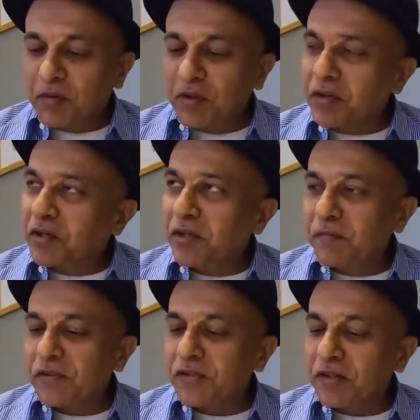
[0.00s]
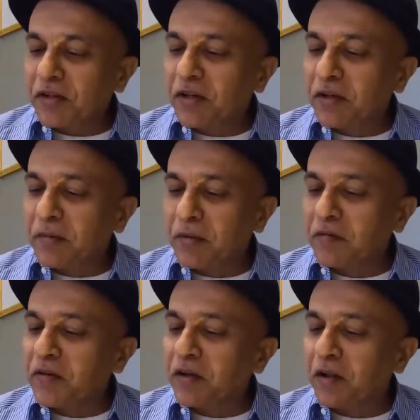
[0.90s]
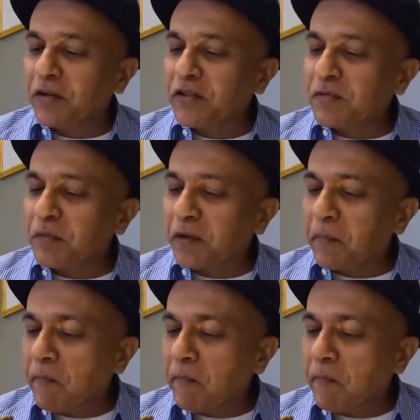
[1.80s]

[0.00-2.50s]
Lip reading: the cream is certainly a bit of indulgence, but